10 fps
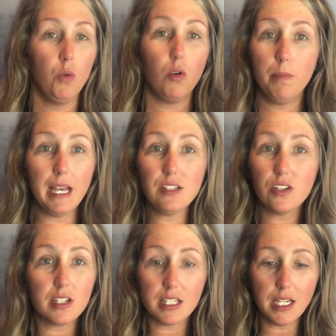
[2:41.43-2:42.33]
Well,
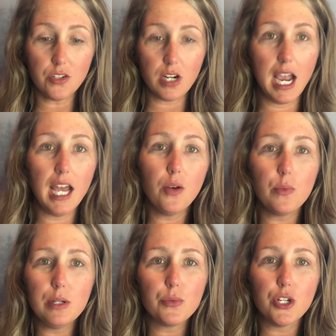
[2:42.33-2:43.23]
Pastor Cassandra, how do
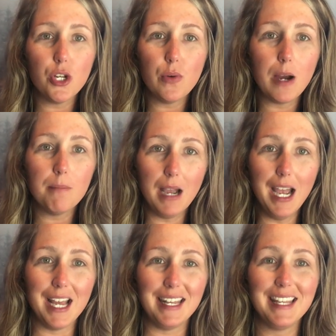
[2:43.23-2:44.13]
we renew our
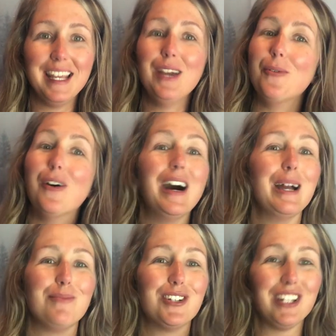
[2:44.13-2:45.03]
mind? Well,
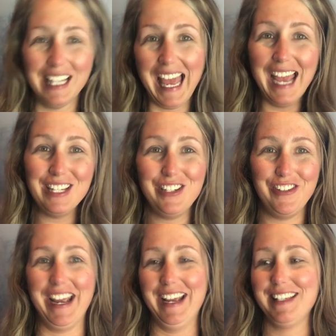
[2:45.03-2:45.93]
I'm glad you
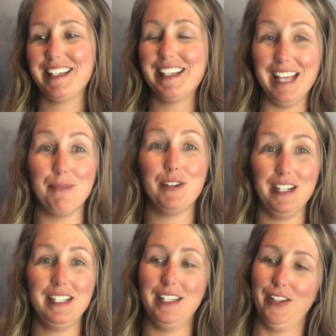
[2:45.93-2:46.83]
asked because I'm
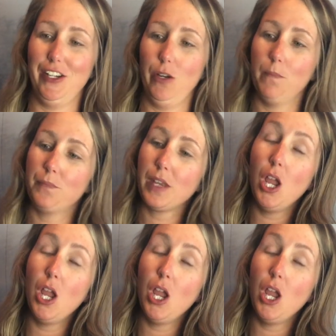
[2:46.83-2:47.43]
going to tell you.